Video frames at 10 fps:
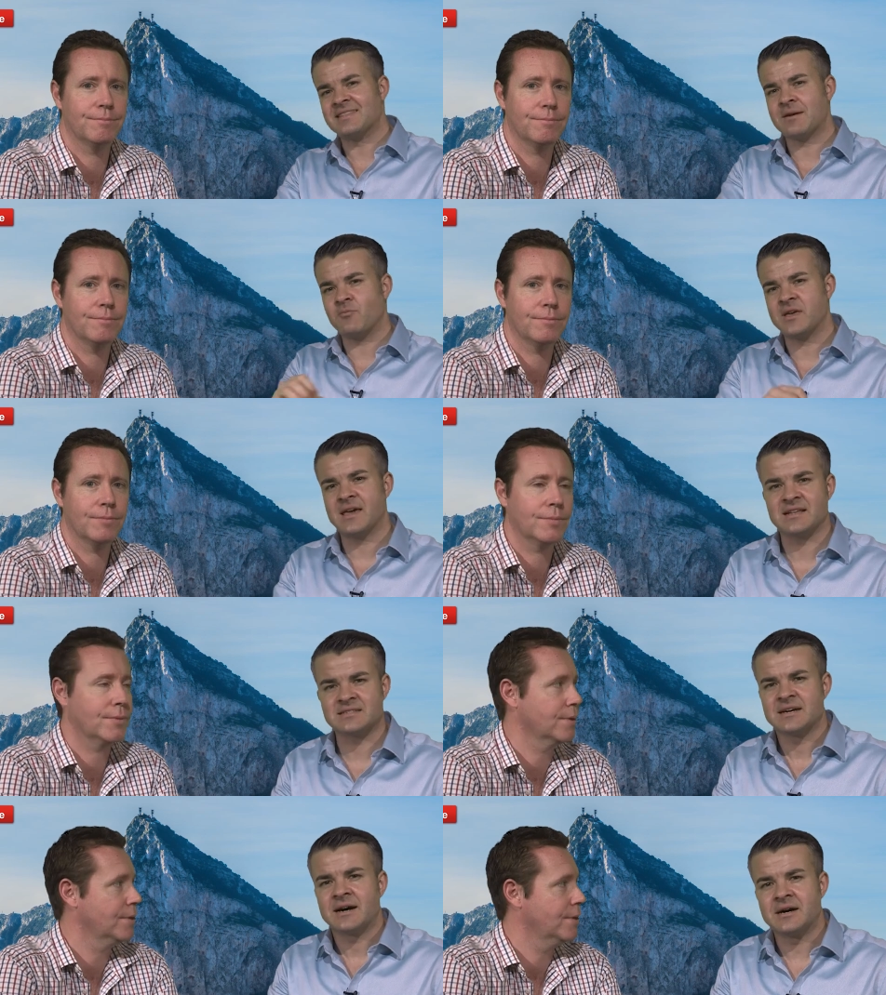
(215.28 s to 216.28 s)
Speaker 1: and then we hit
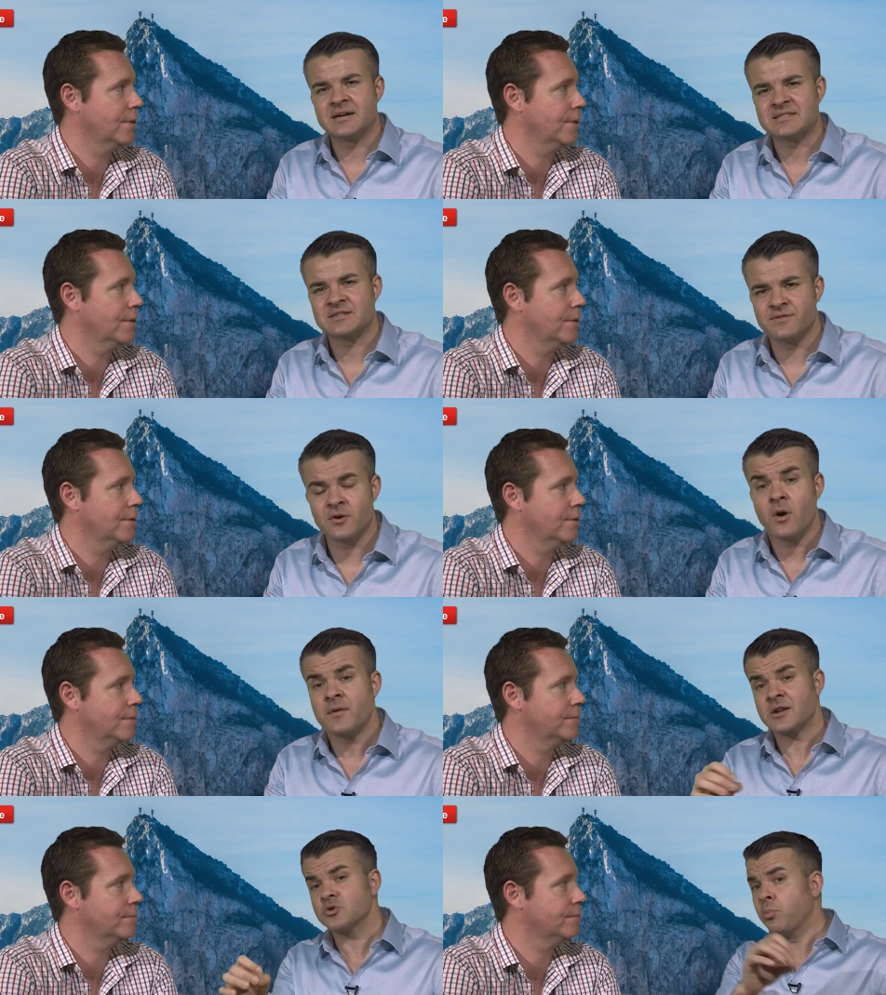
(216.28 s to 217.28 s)
uh, Seville.
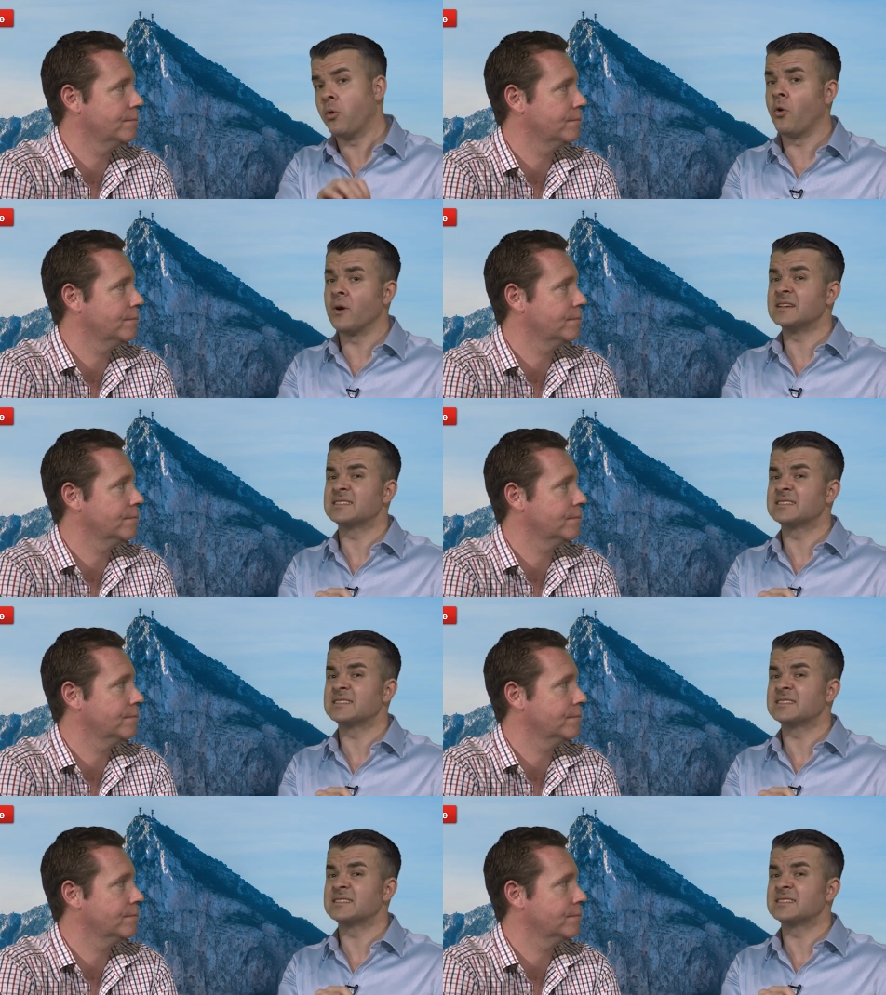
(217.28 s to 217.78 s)
The actual port